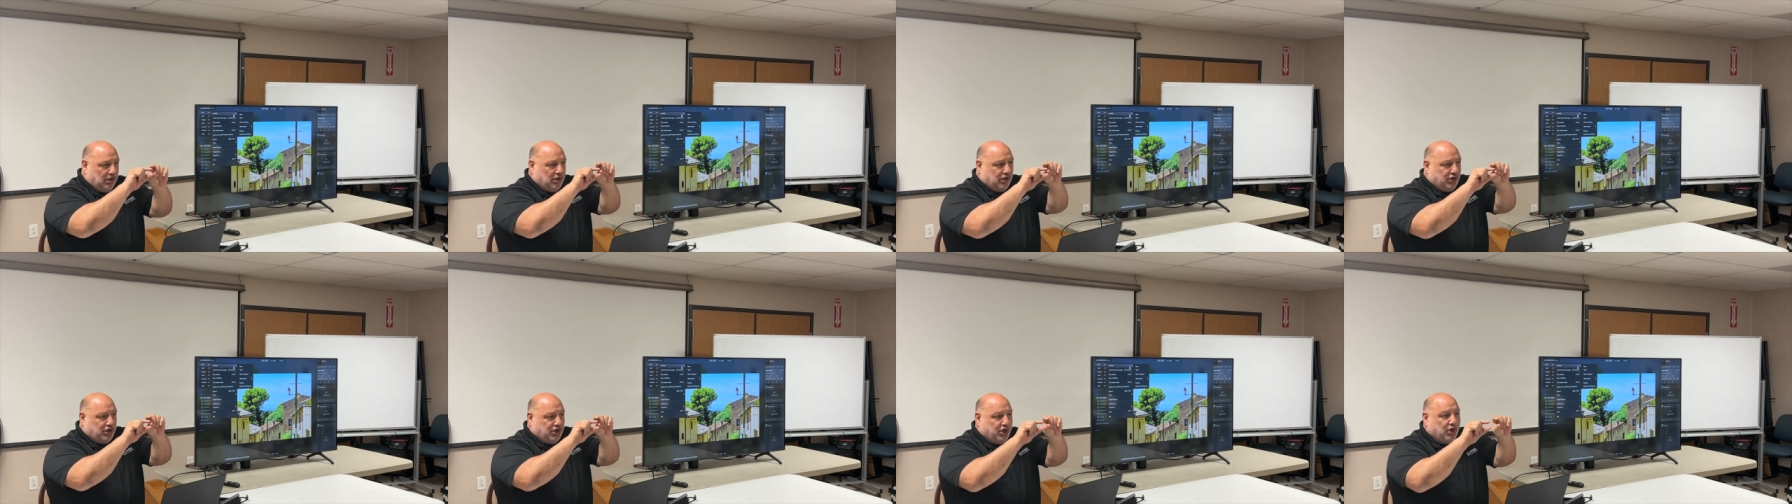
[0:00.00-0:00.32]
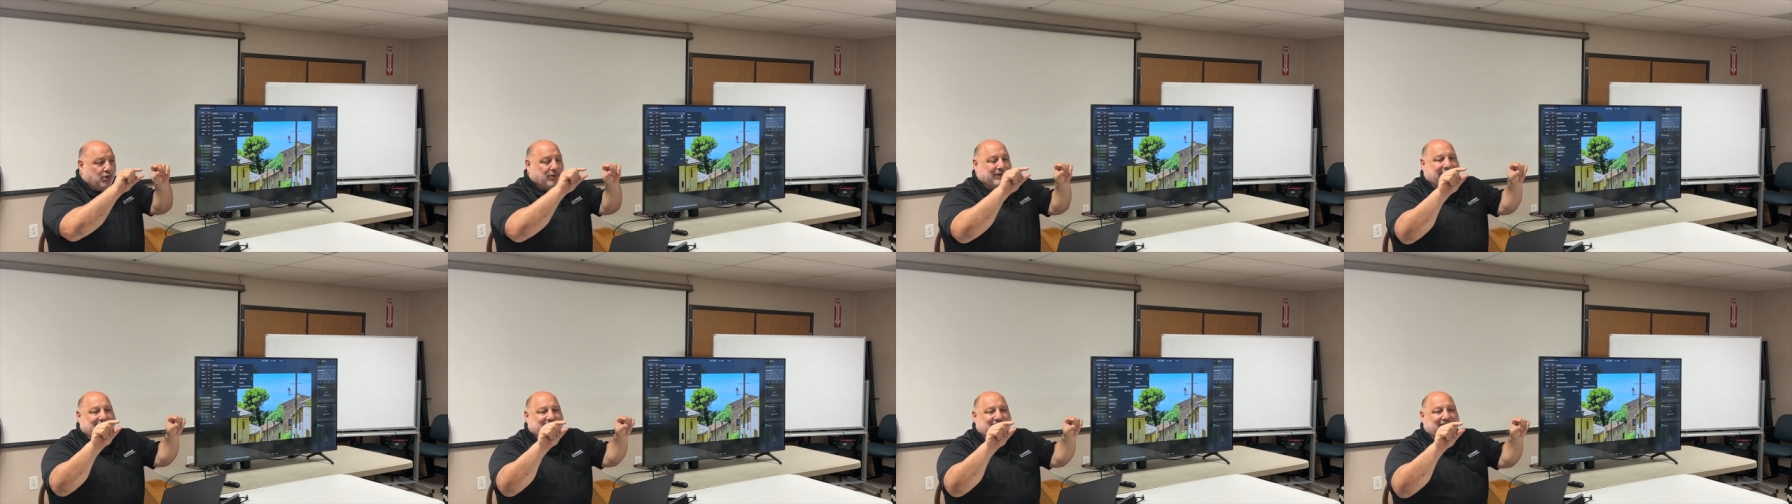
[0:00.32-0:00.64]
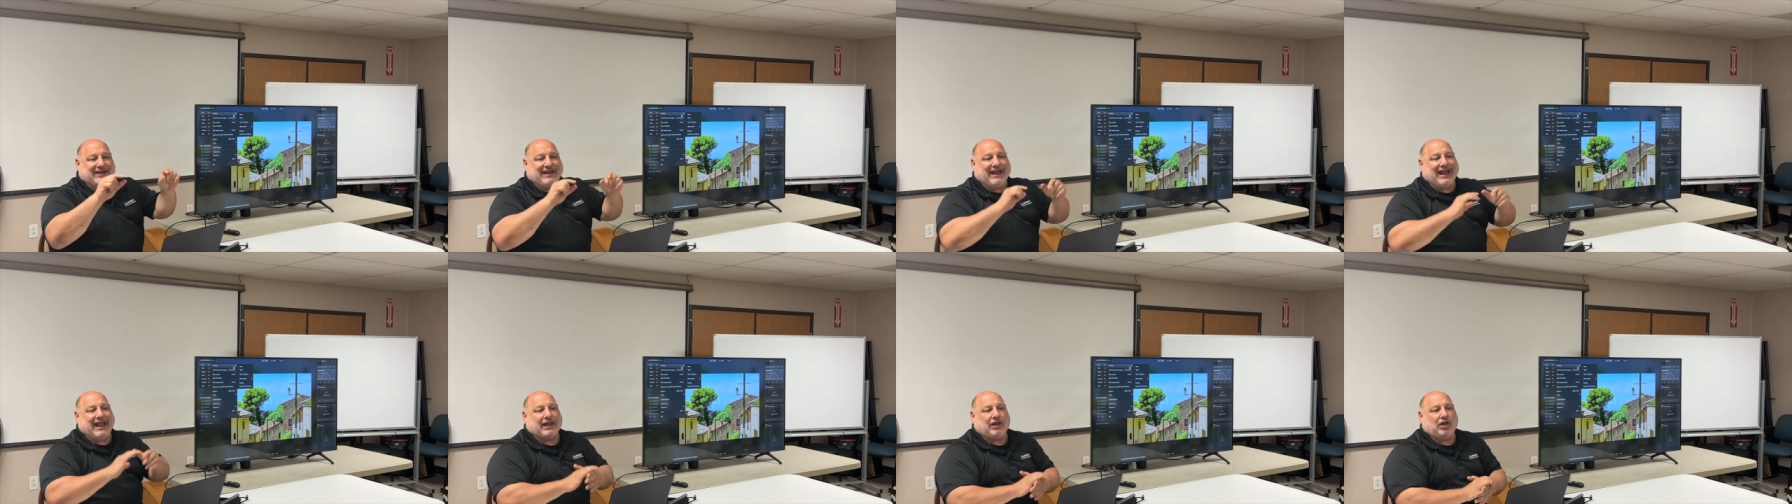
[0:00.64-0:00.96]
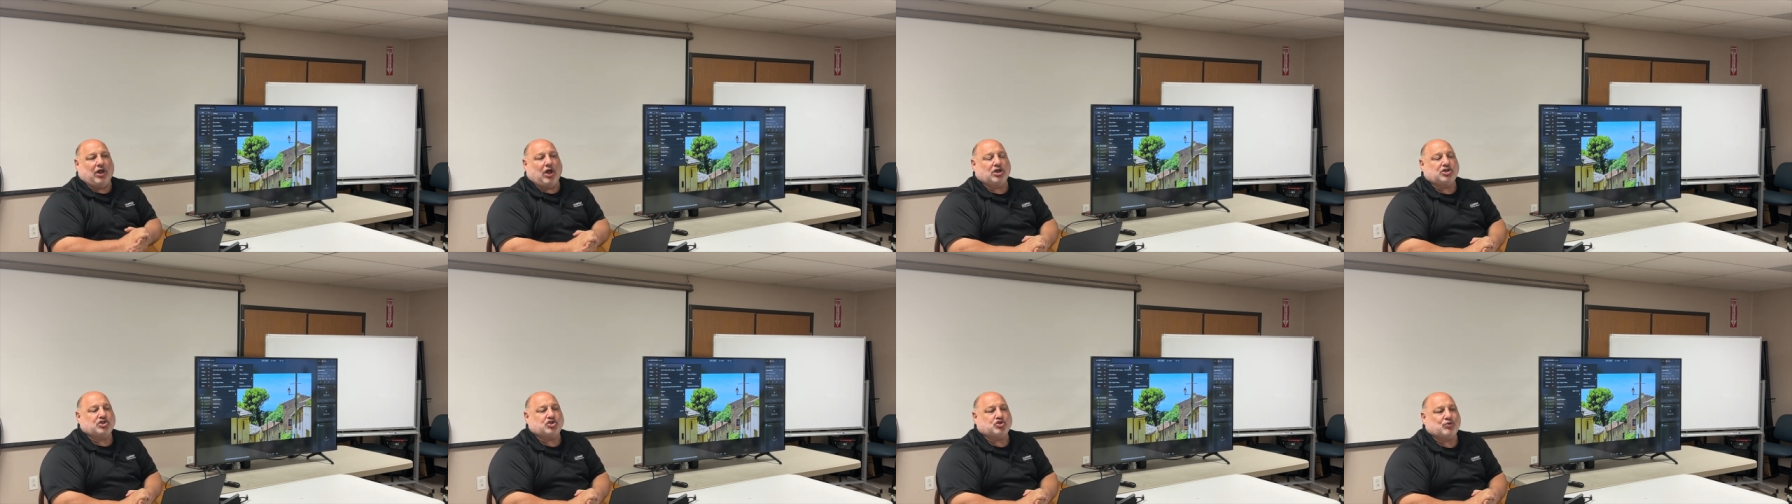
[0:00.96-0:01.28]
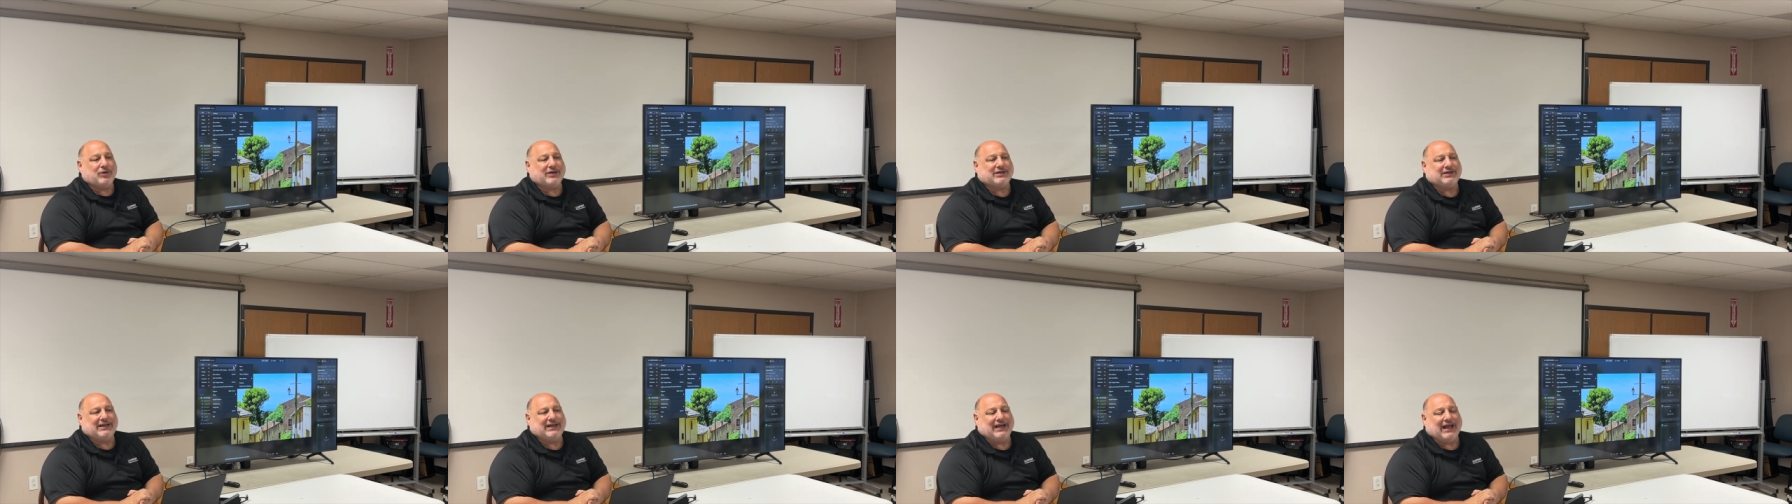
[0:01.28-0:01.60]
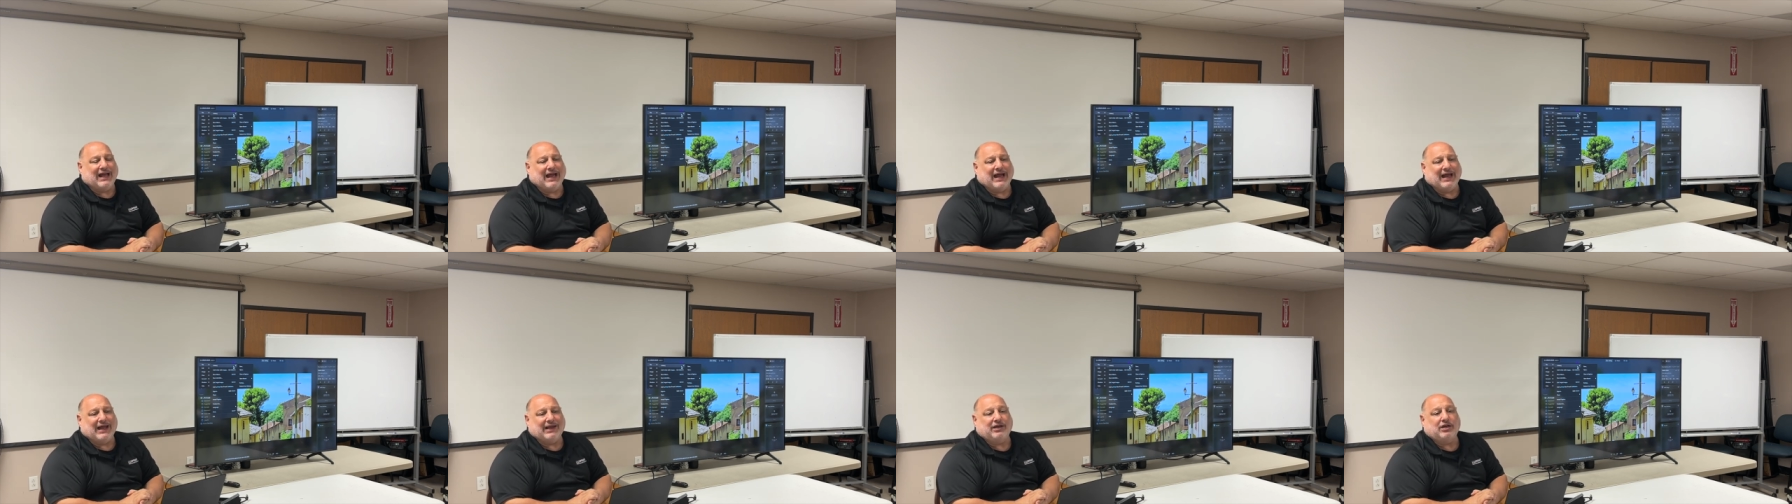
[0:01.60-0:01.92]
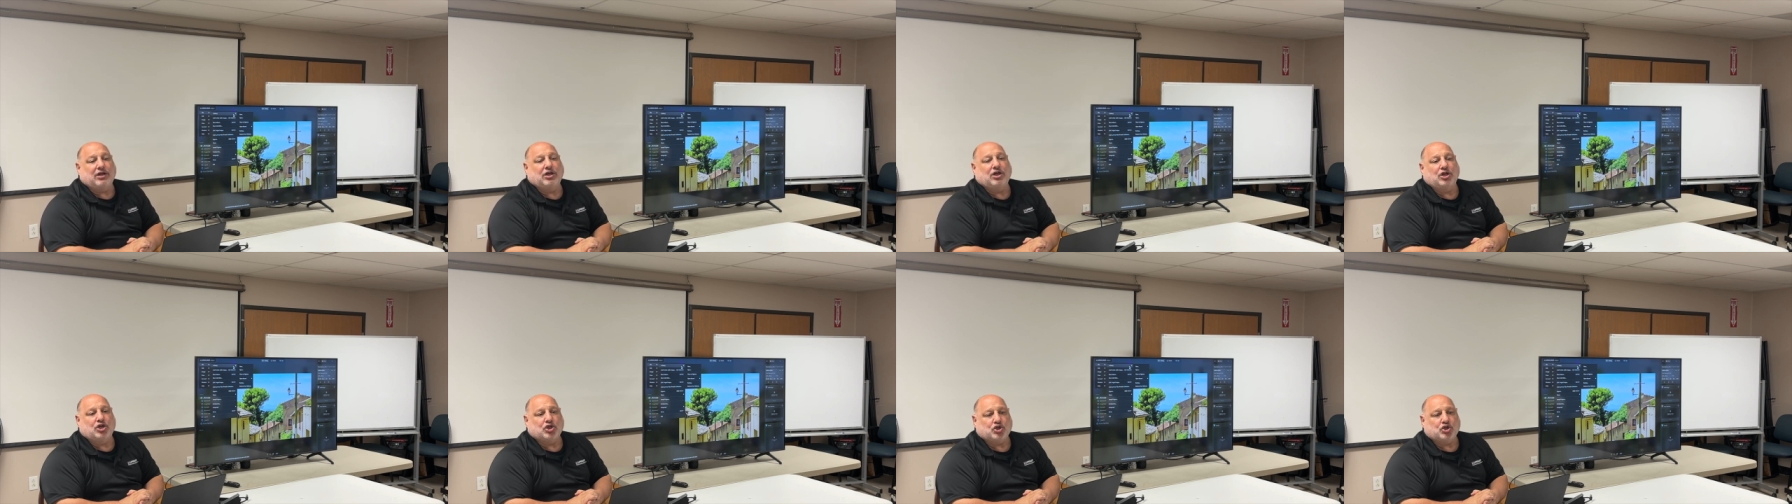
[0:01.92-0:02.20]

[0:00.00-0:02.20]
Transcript: you can have a catalog strictly on